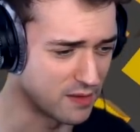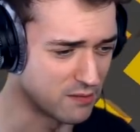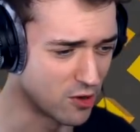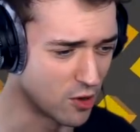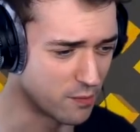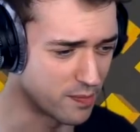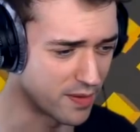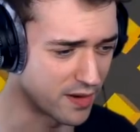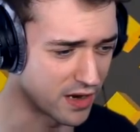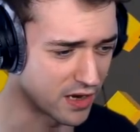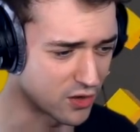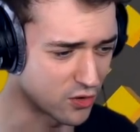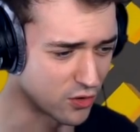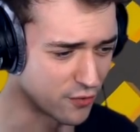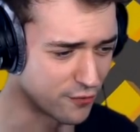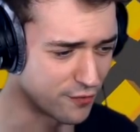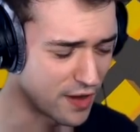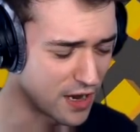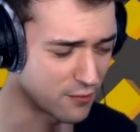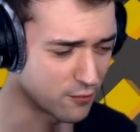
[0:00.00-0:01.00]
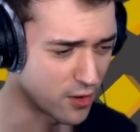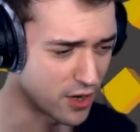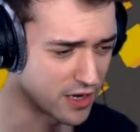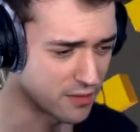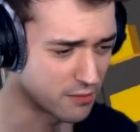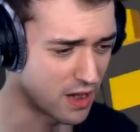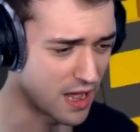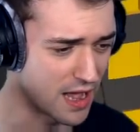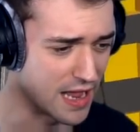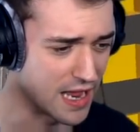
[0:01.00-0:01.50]
emote, but I couldn't find one in
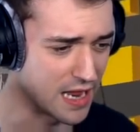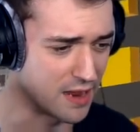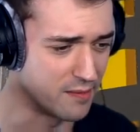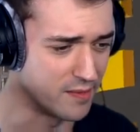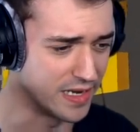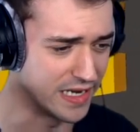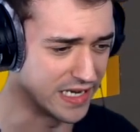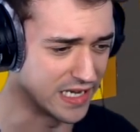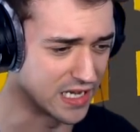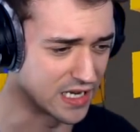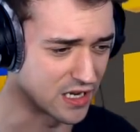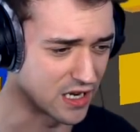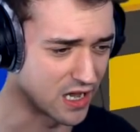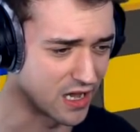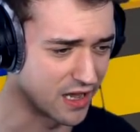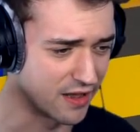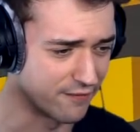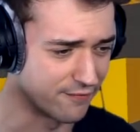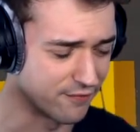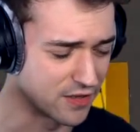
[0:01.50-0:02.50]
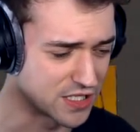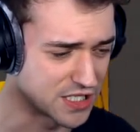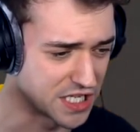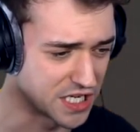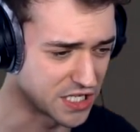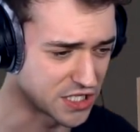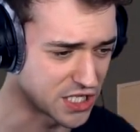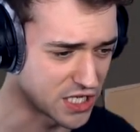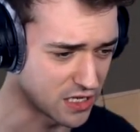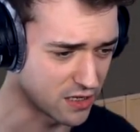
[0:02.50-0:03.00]
my immediate uh,
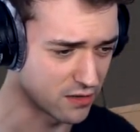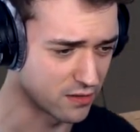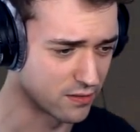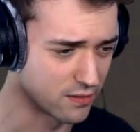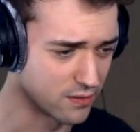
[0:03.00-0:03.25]
vicinity.